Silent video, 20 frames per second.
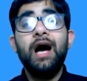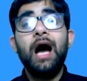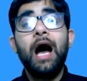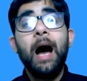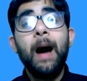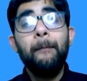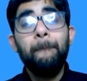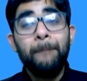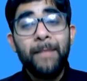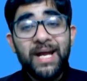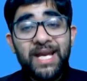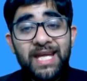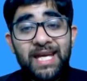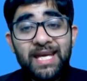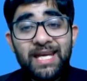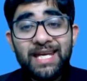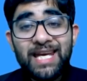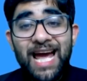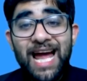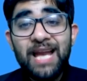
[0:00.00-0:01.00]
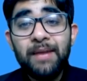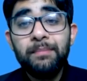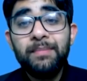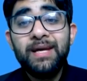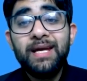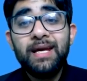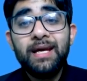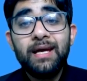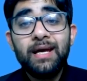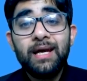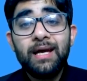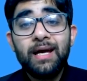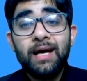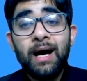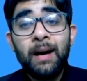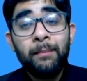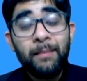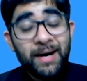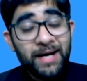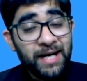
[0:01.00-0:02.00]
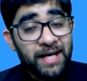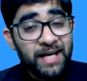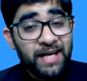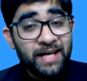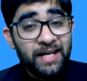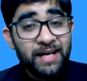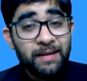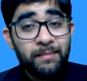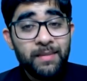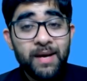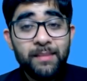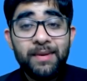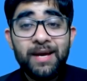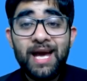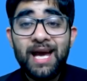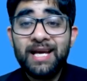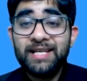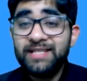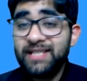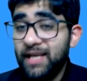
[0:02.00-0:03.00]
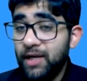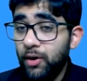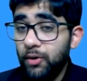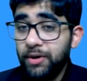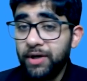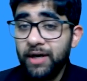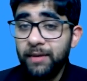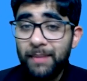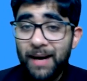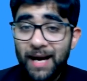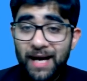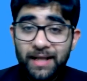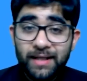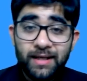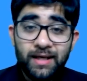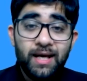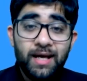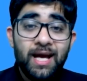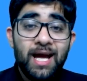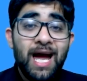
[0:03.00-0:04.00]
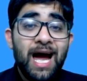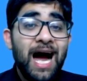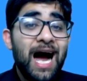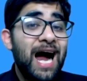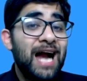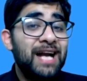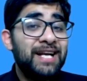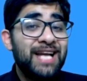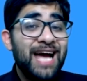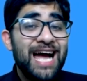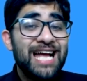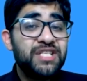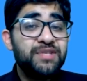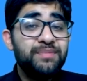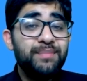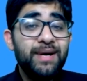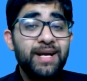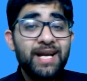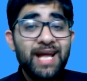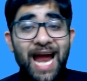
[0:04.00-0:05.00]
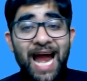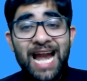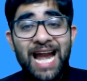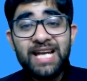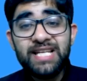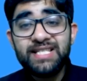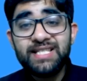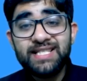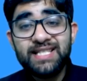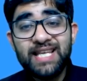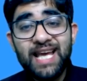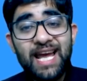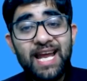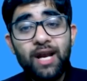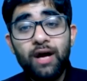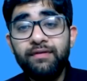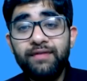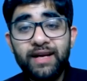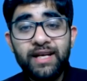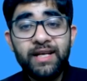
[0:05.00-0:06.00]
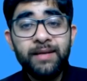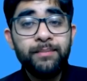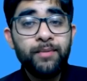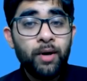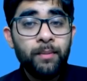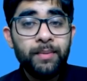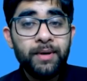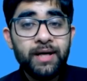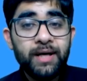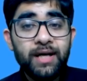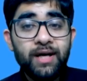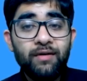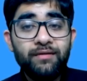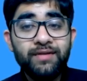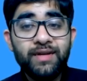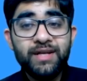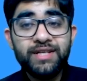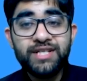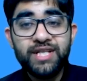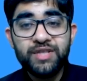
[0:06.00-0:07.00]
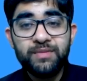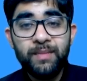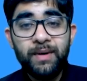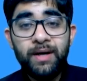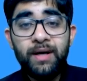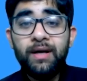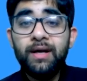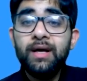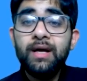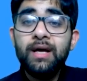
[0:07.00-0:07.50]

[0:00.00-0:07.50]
A money decree may be executed by the attachment and sale of any property of the judgment,